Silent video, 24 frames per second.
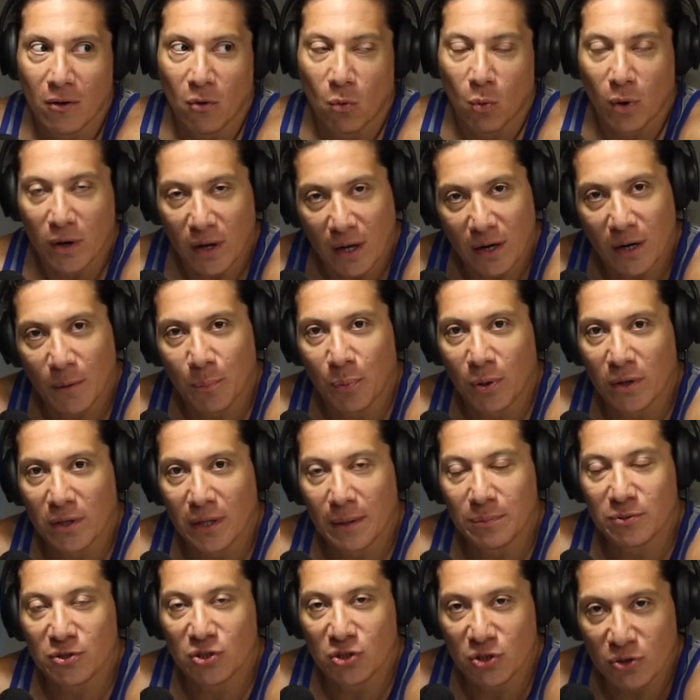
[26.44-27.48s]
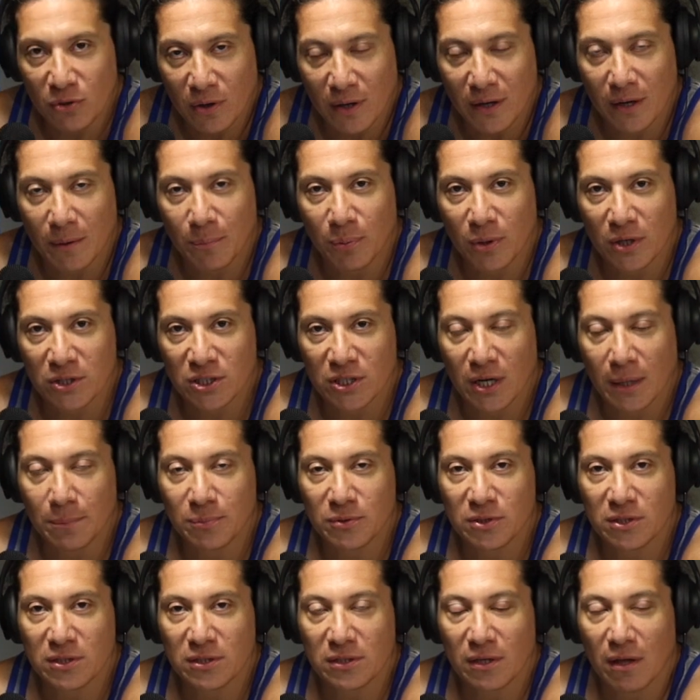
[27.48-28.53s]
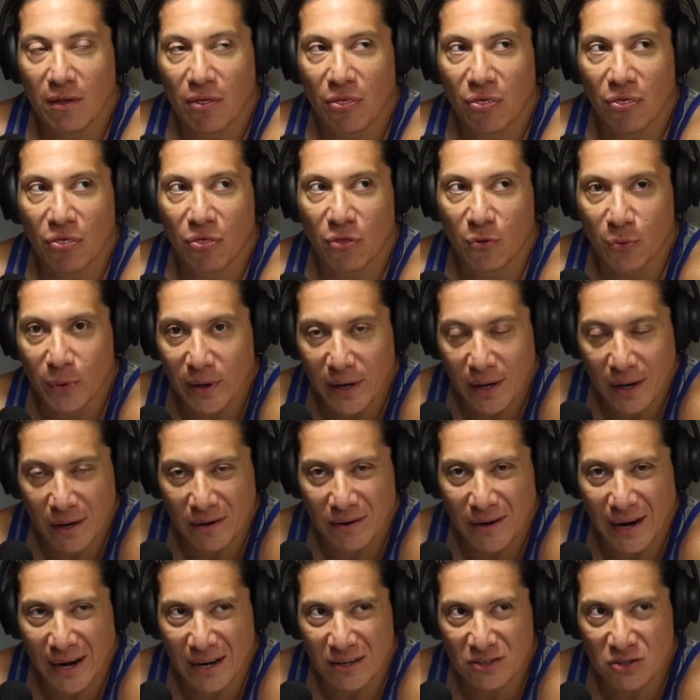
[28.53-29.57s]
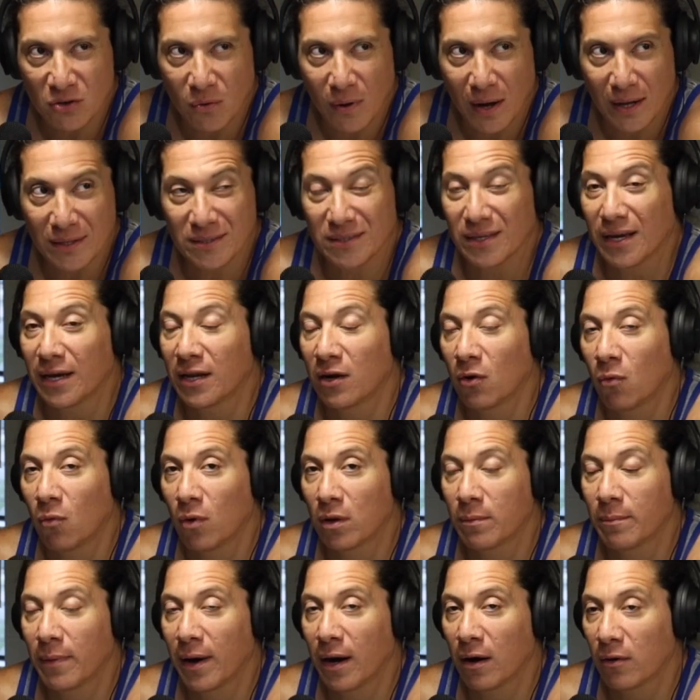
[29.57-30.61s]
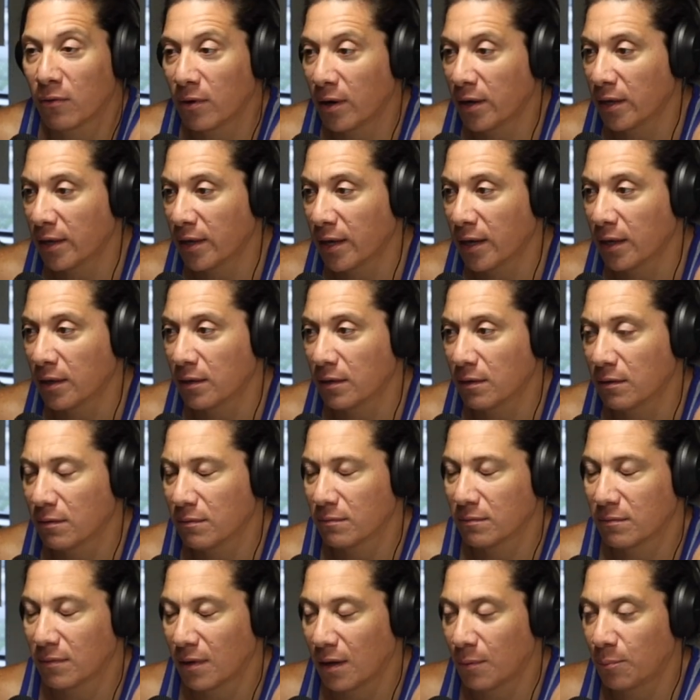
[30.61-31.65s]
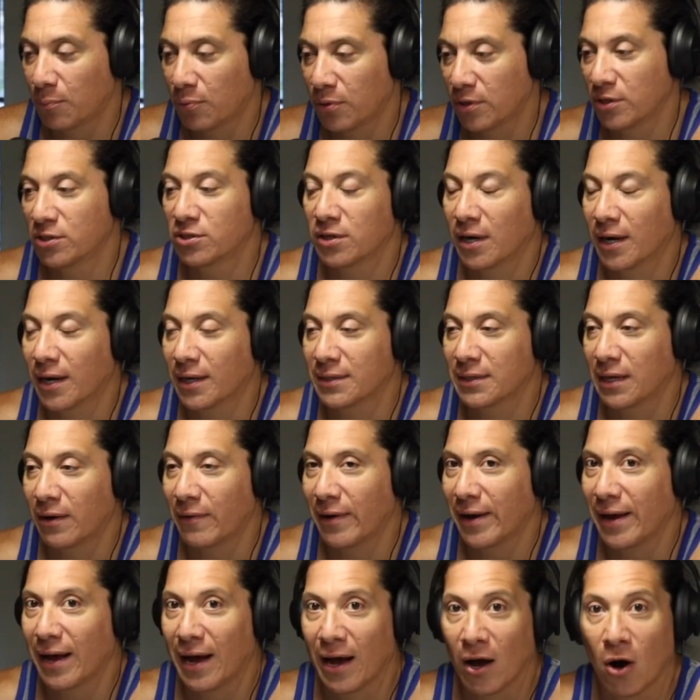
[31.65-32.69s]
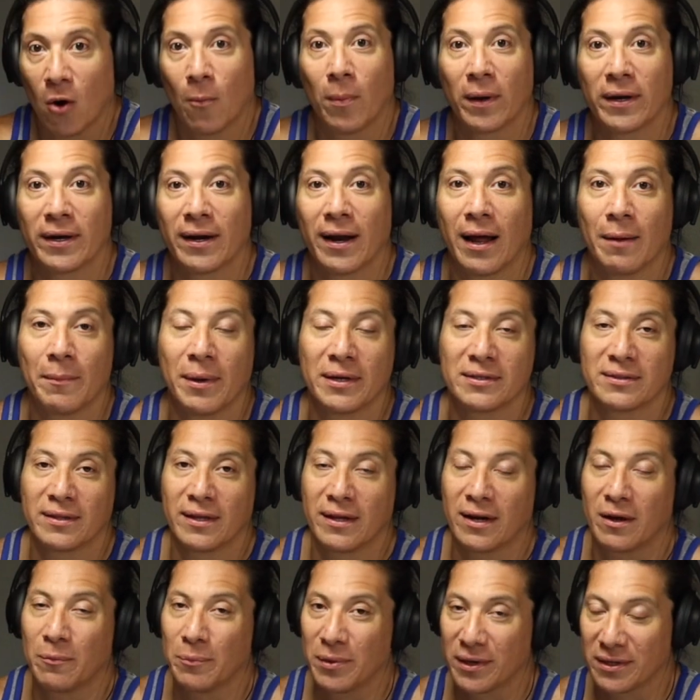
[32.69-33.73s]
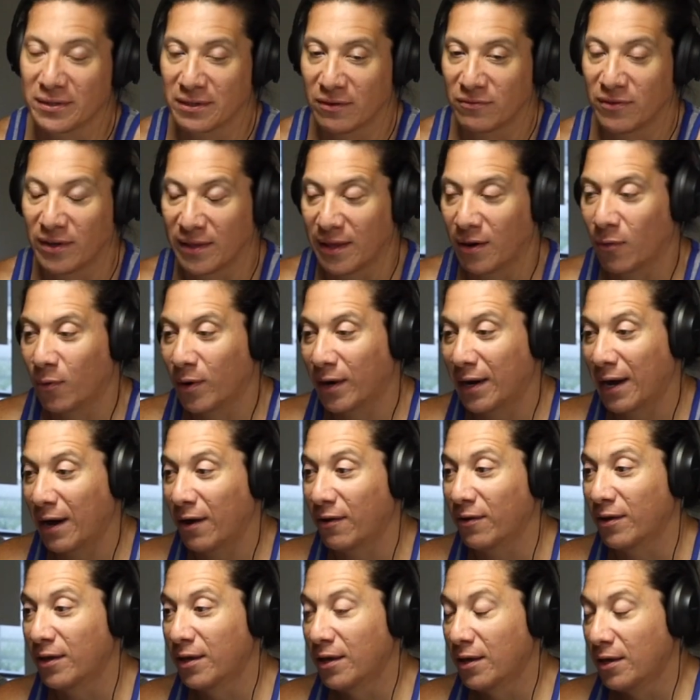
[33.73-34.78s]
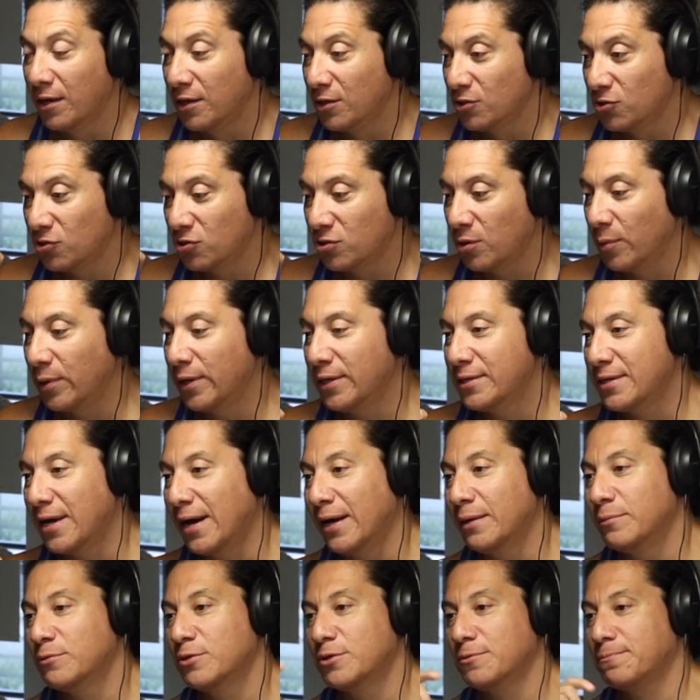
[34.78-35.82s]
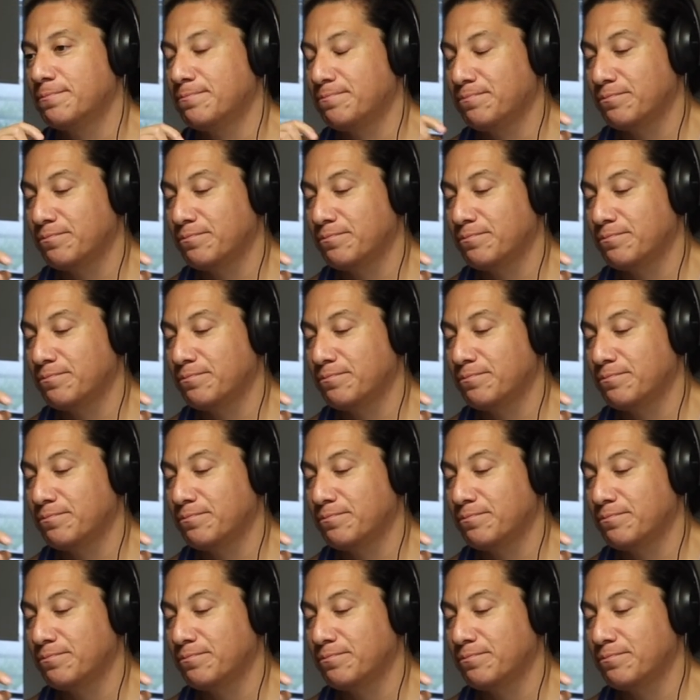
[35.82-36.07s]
100 pull-ups, 200 push-ups, 300 air squats, and a 1 mile run again. I'm pretty sure I got that right. I hope I did not mess that up because I've done that workout so many times.